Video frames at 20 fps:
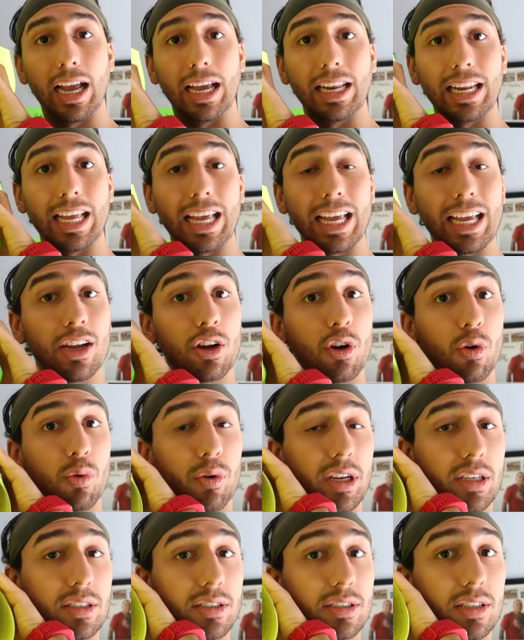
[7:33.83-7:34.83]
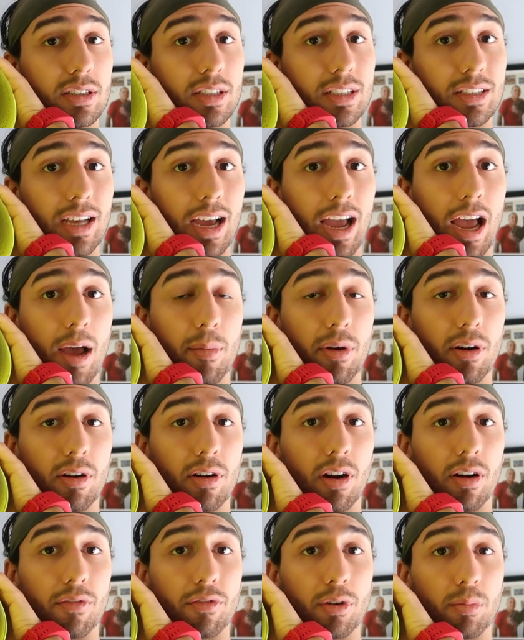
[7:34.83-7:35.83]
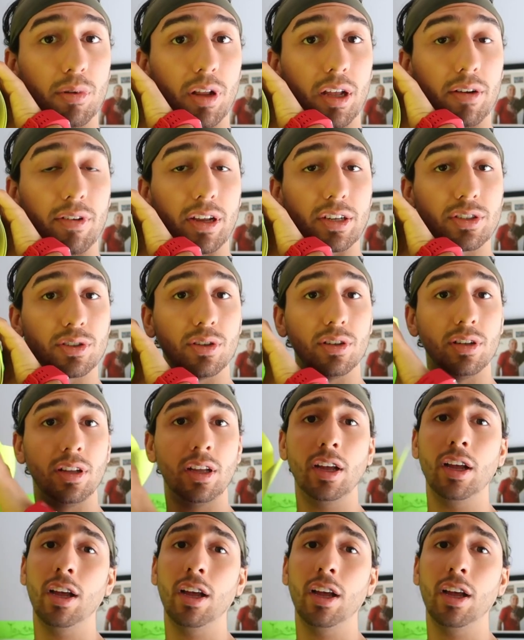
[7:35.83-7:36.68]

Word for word: and increase the diameter of your blood vessel